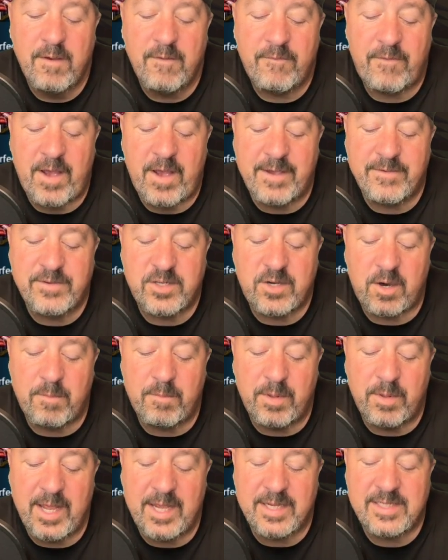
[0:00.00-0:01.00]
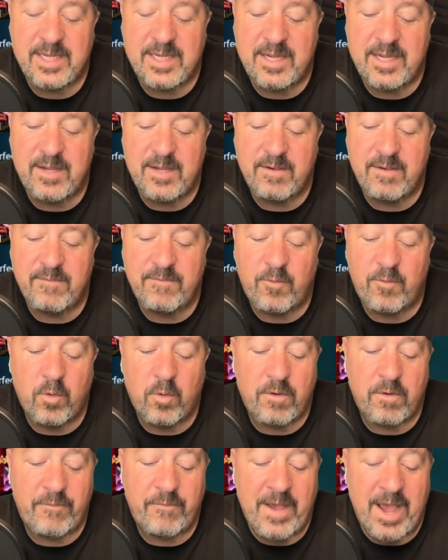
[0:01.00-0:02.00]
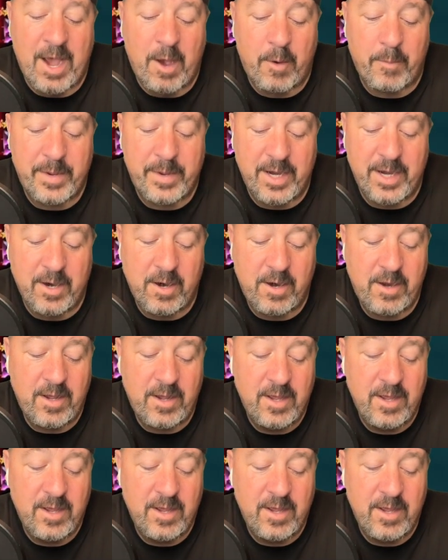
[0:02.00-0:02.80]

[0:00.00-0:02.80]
5-star blessing for Foulbeard.